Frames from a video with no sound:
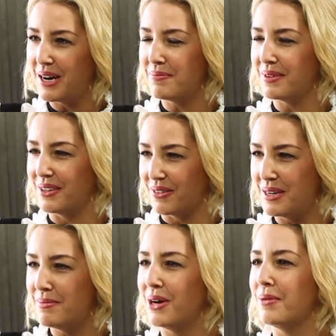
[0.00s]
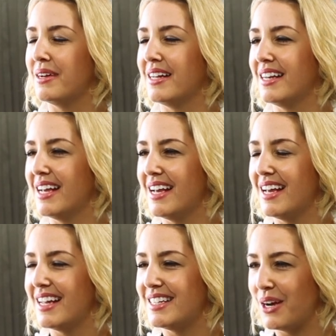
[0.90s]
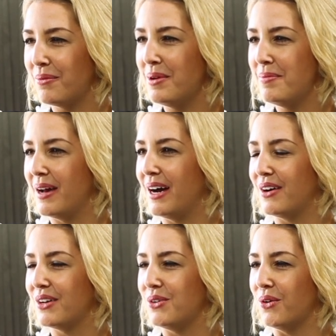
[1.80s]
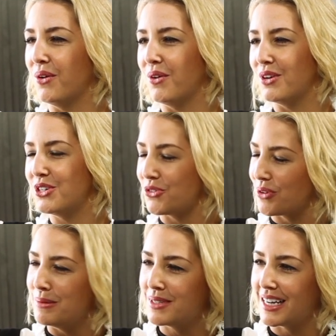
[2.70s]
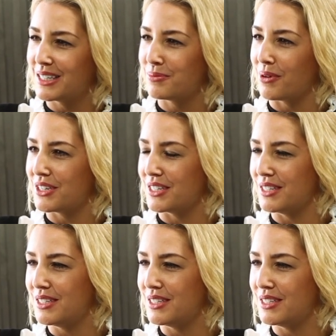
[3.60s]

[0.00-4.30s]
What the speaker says: up, you're in Melbourne. Tell me about your dreams and aspirations.